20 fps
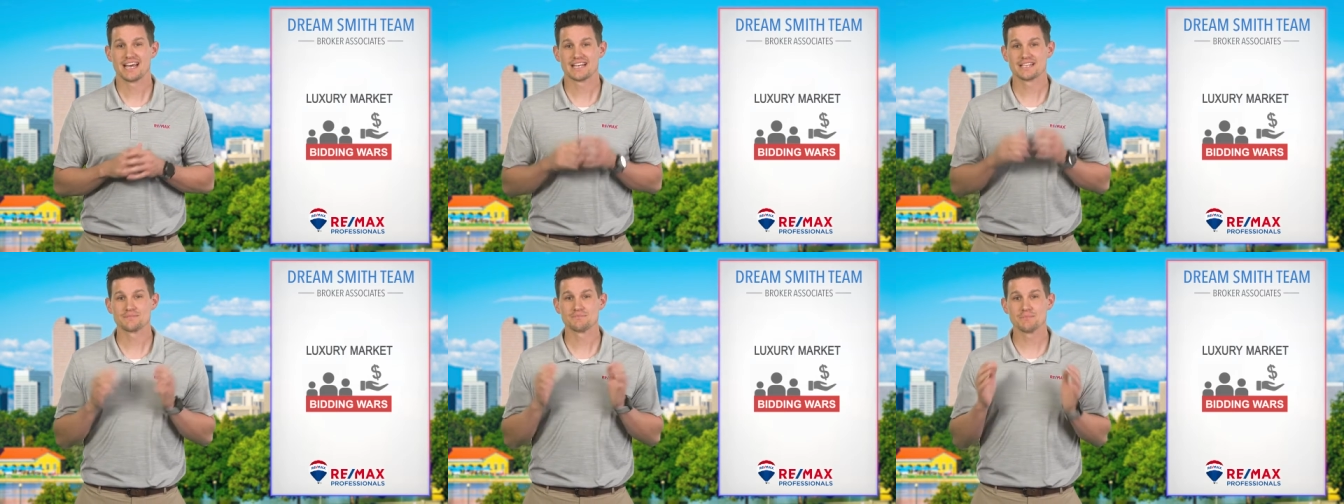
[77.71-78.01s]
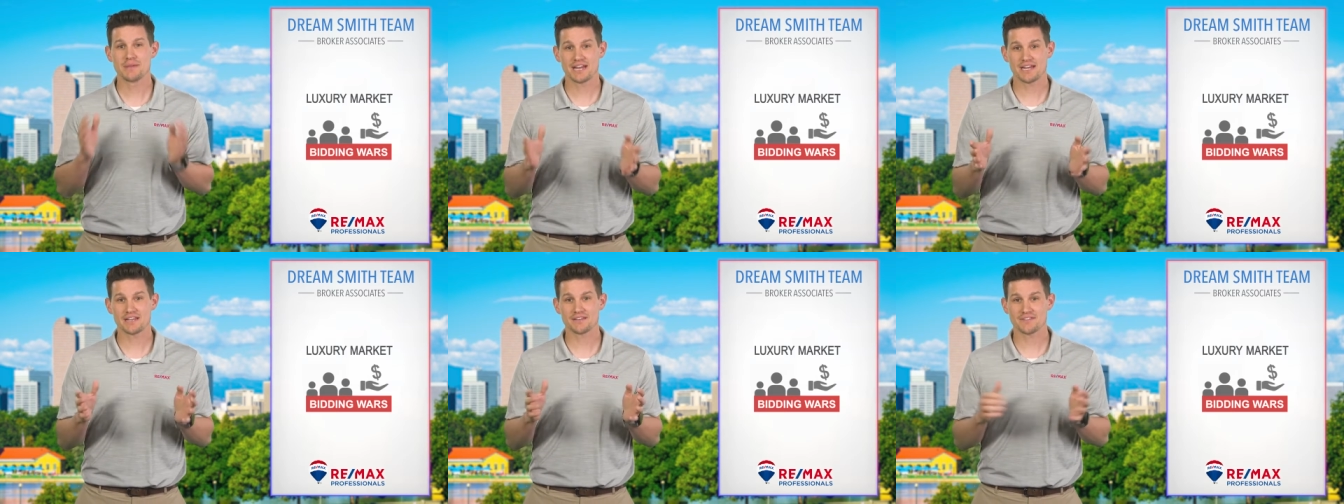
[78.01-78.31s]
as
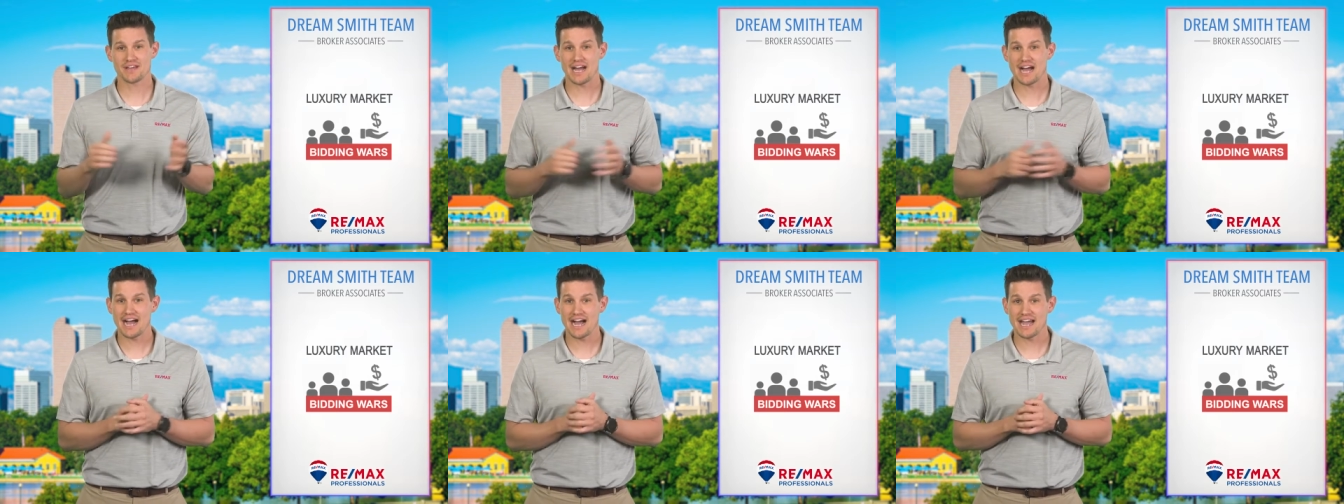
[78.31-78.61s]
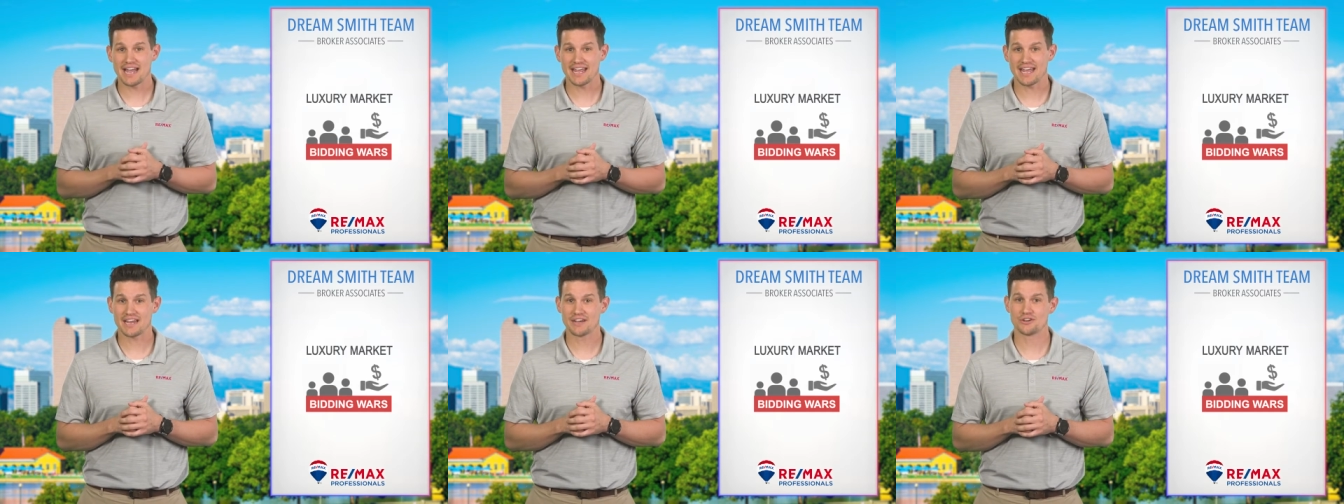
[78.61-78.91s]
many of the
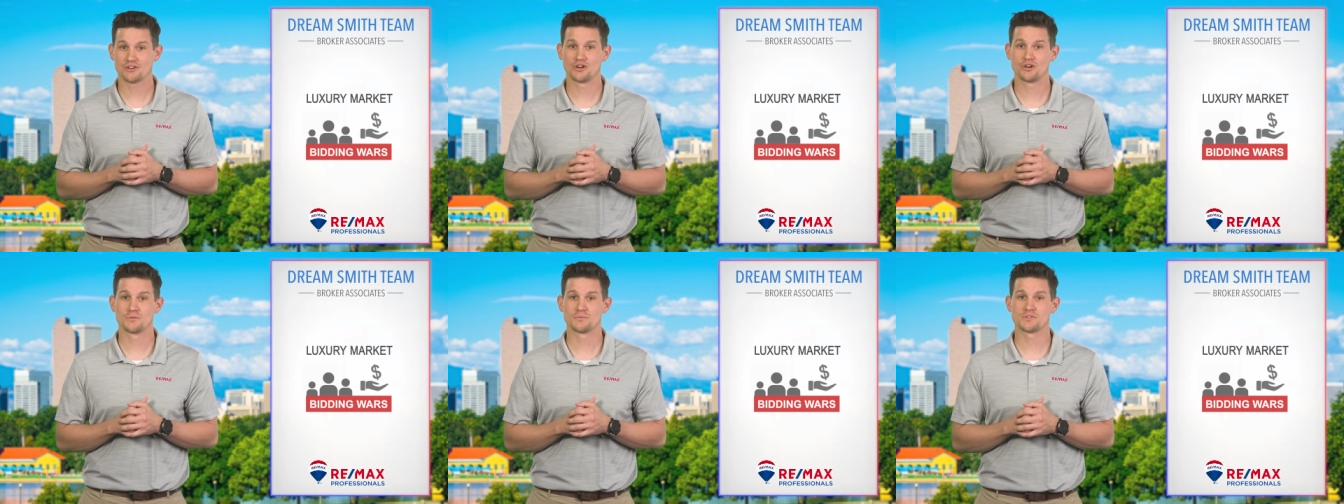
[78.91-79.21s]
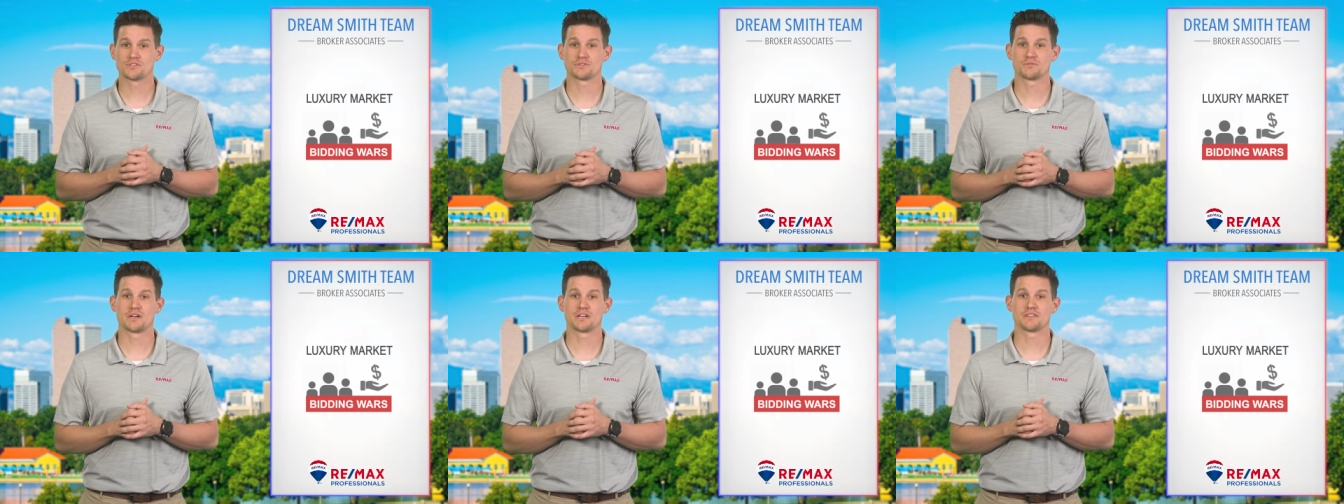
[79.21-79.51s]
high end
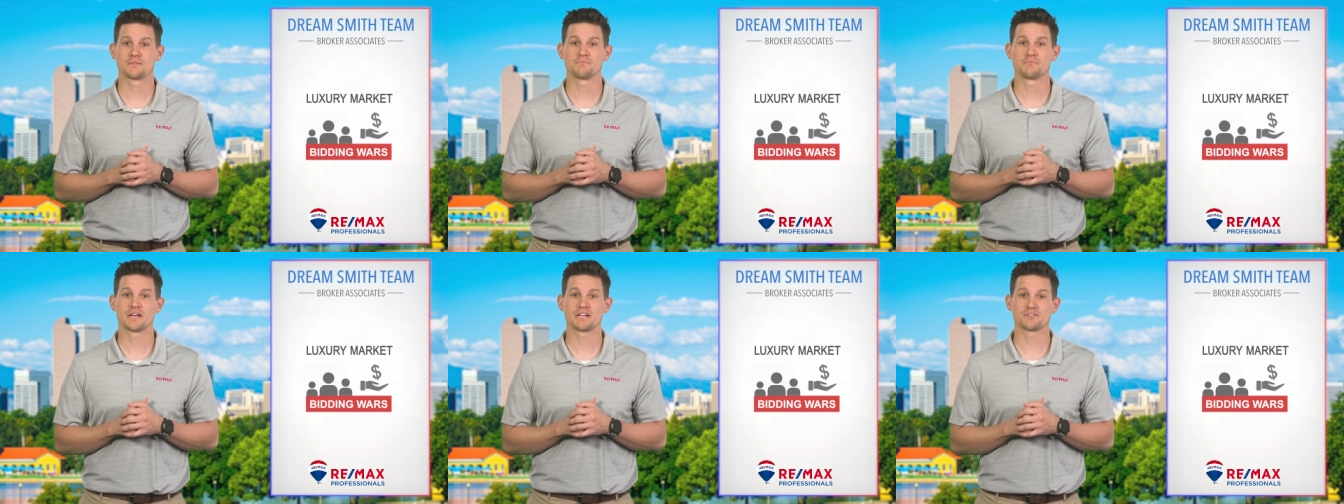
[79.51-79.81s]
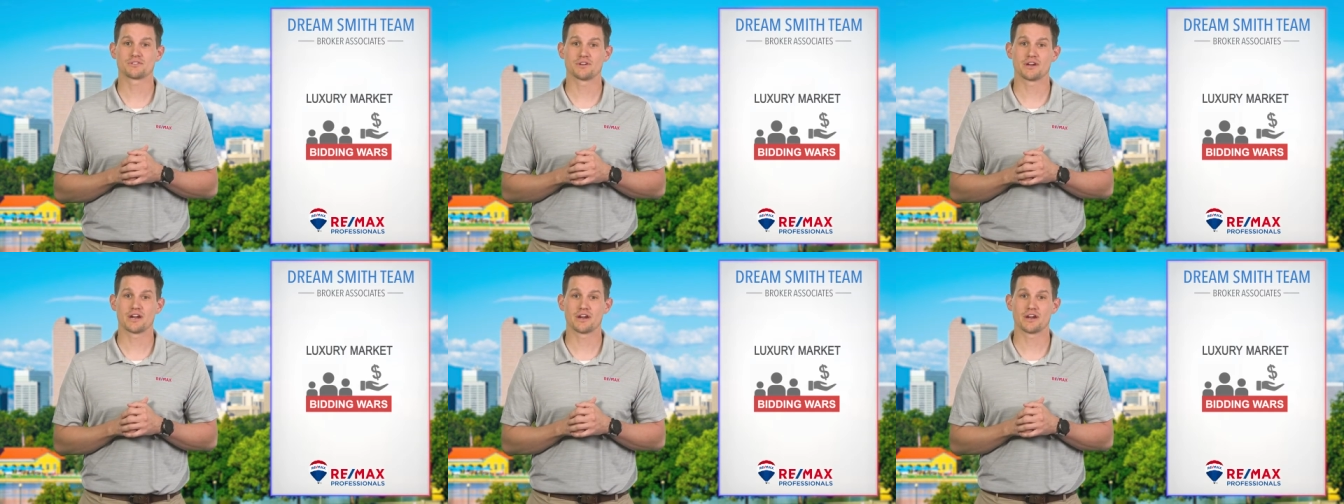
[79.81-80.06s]
homes throughout the metro